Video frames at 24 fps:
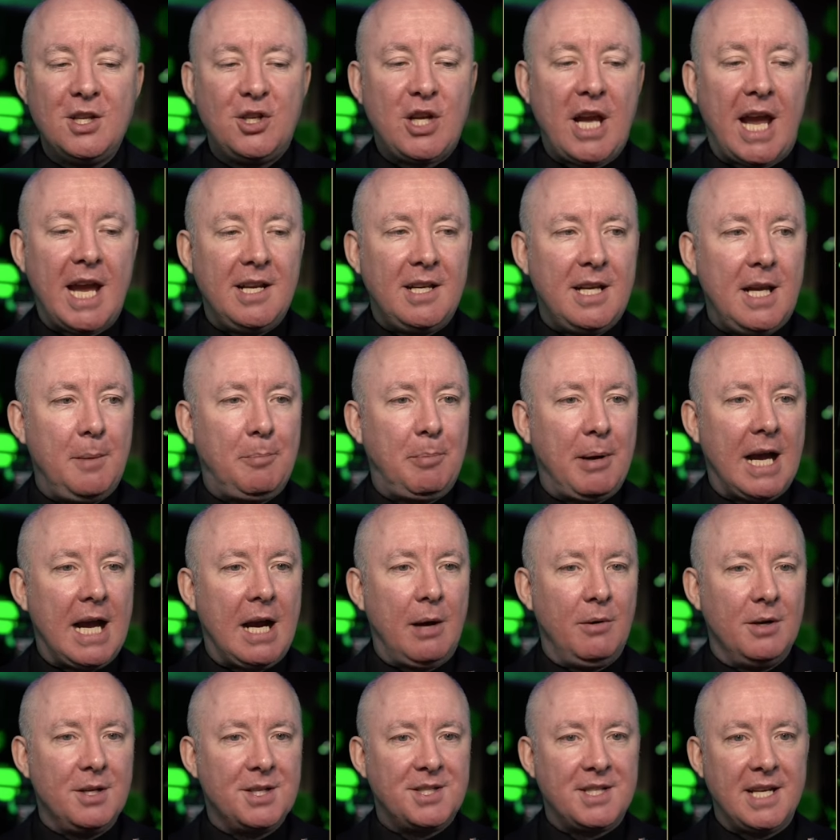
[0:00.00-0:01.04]
JD
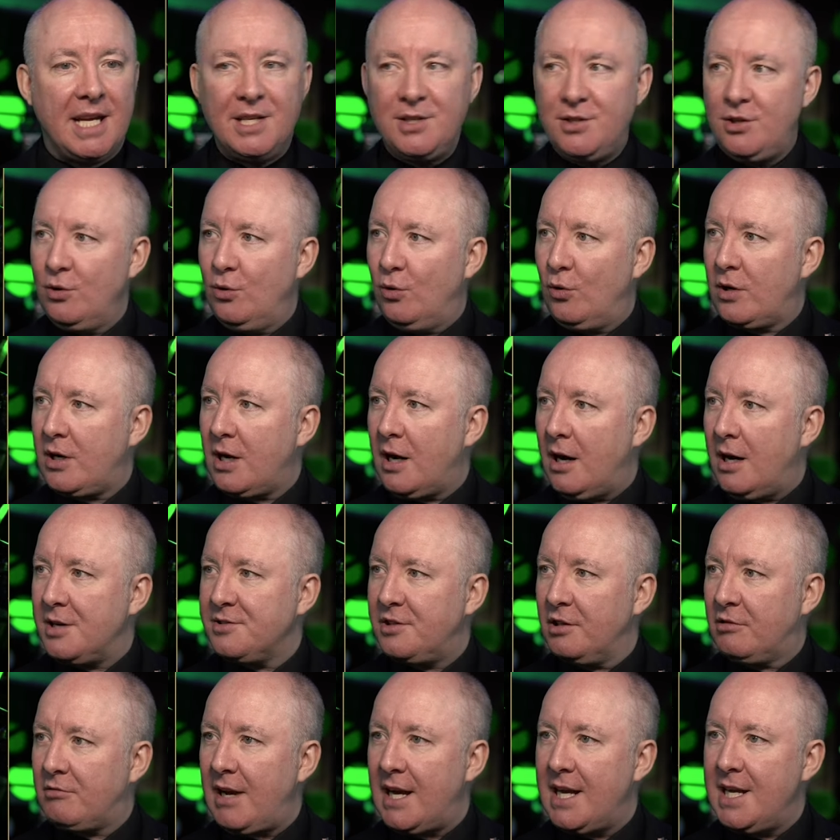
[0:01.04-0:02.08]
Power says your car's
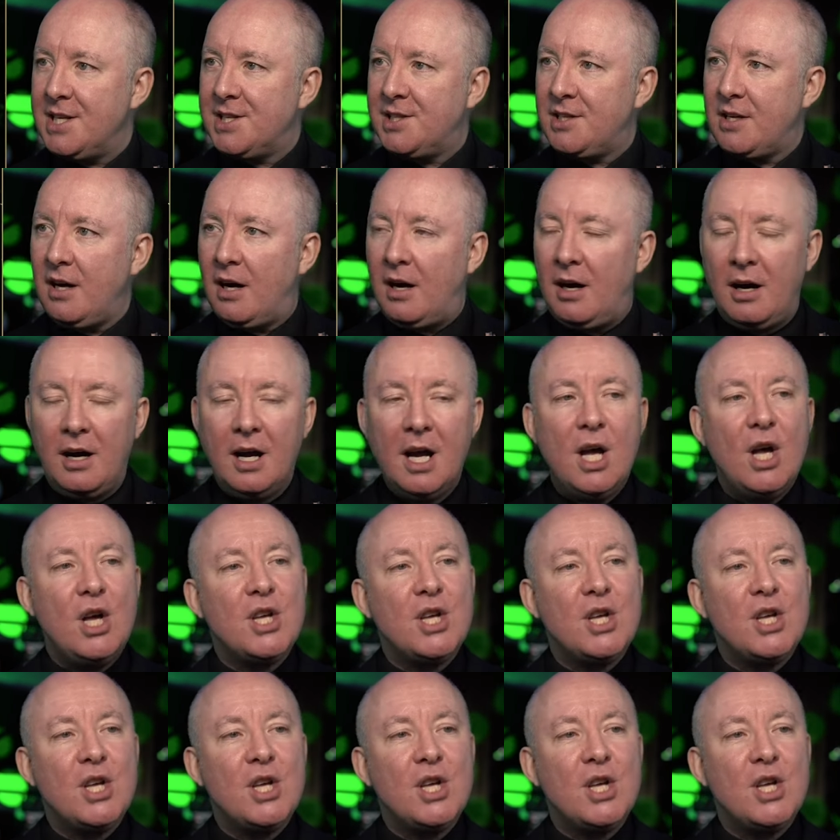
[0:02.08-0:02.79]
the greatest car.